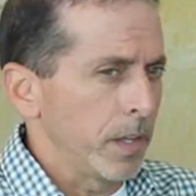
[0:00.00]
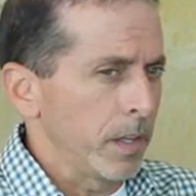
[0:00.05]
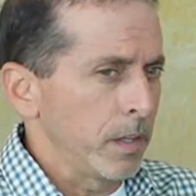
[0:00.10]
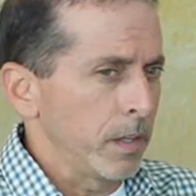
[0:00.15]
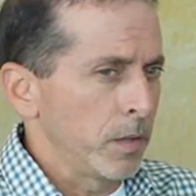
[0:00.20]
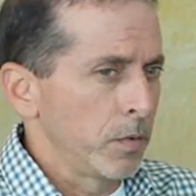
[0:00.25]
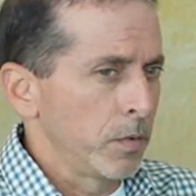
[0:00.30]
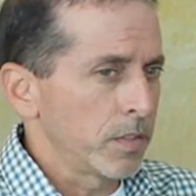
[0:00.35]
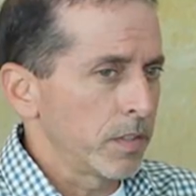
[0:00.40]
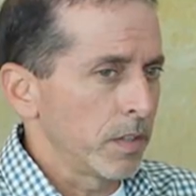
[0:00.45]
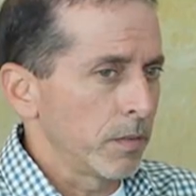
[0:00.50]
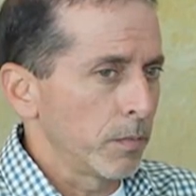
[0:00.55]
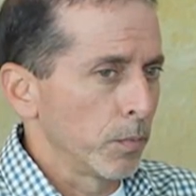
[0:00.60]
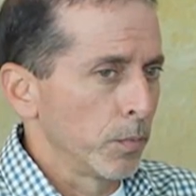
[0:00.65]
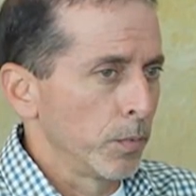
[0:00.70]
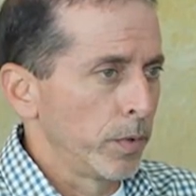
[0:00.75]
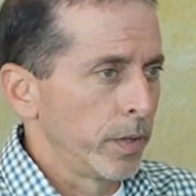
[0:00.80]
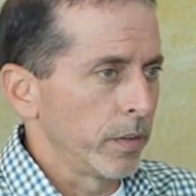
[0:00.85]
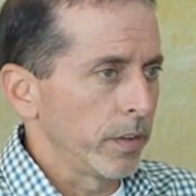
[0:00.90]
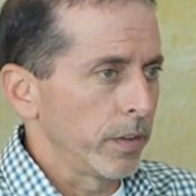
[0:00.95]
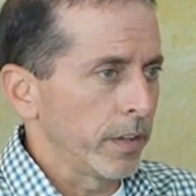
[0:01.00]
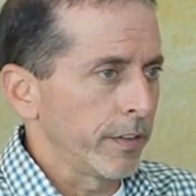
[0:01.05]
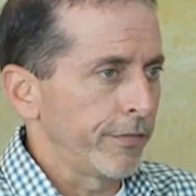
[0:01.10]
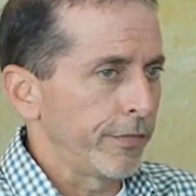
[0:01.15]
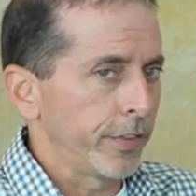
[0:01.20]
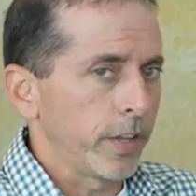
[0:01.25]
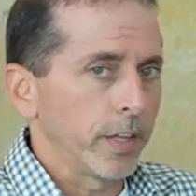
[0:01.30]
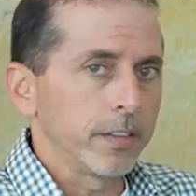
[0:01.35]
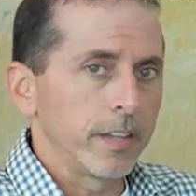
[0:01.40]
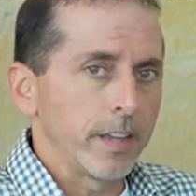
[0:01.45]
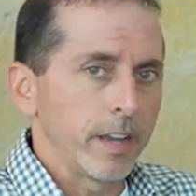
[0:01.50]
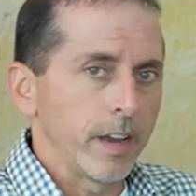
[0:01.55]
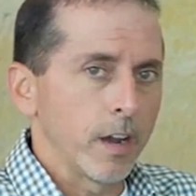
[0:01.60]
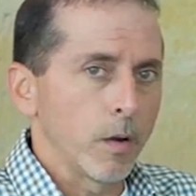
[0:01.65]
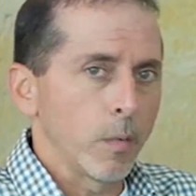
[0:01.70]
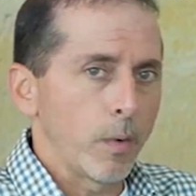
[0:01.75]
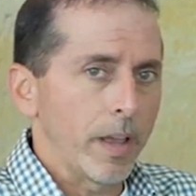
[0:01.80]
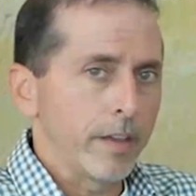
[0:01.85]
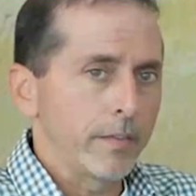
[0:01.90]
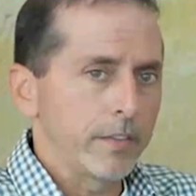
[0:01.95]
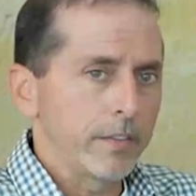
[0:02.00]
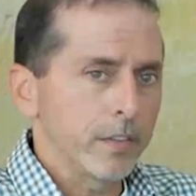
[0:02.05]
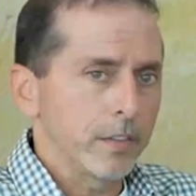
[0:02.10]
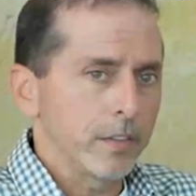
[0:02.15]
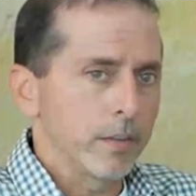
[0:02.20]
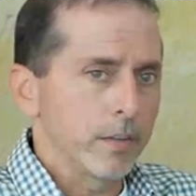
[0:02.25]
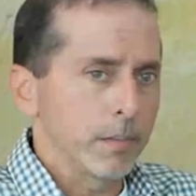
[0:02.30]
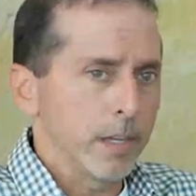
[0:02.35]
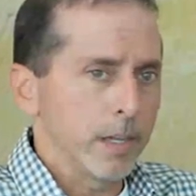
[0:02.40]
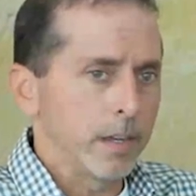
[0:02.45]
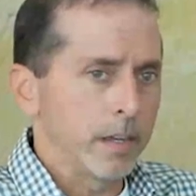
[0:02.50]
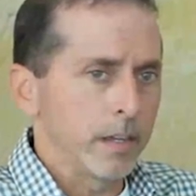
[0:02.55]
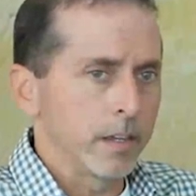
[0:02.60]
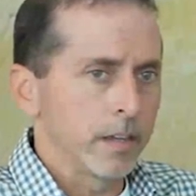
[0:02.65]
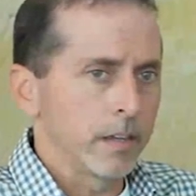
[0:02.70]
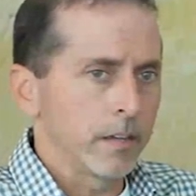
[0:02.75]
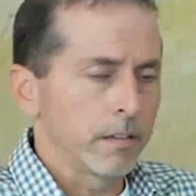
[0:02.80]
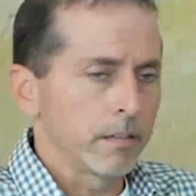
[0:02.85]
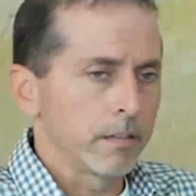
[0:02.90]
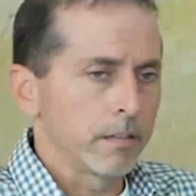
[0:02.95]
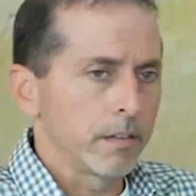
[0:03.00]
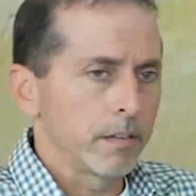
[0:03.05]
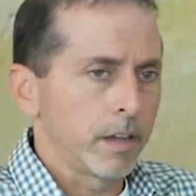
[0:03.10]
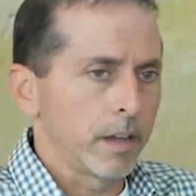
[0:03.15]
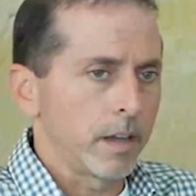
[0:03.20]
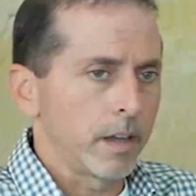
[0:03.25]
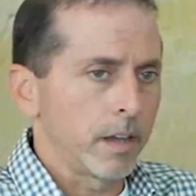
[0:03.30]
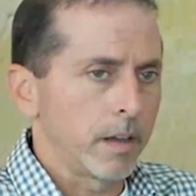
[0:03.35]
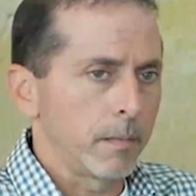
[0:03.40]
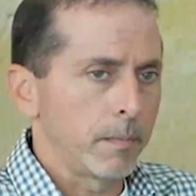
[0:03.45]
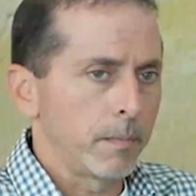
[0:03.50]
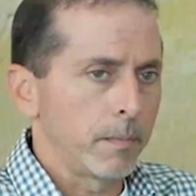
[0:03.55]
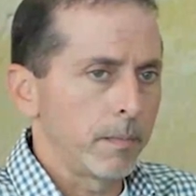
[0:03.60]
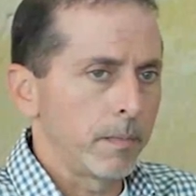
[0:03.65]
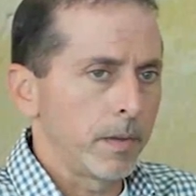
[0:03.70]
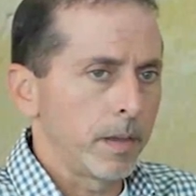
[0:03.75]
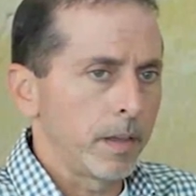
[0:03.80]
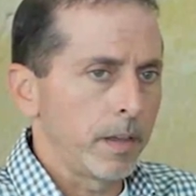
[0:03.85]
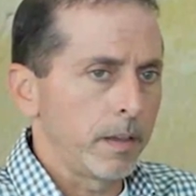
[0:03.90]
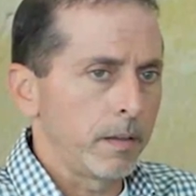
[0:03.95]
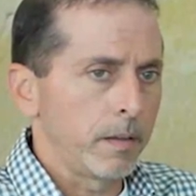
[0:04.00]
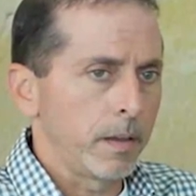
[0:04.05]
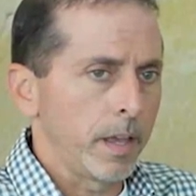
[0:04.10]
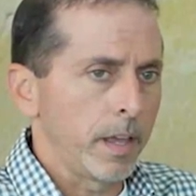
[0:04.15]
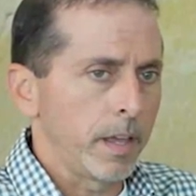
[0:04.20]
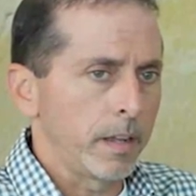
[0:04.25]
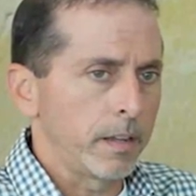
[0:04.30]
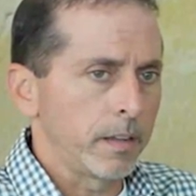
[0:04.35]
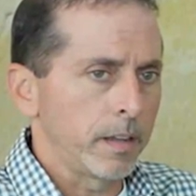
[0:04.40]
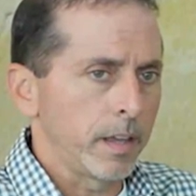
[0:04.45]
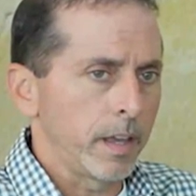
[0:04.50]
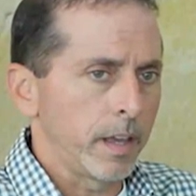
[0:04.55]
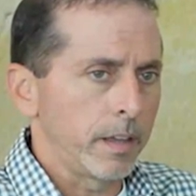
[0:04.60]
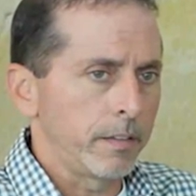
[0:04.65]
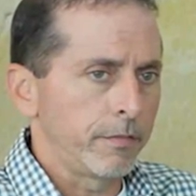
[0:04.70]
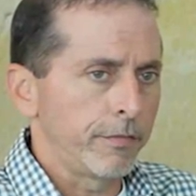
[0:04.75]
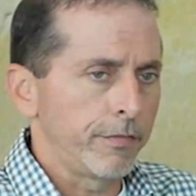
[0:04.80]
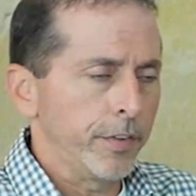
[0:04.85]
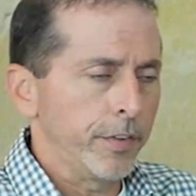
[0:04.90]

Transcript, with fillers: used to really flood the airwaves and the media. Uh, and I feel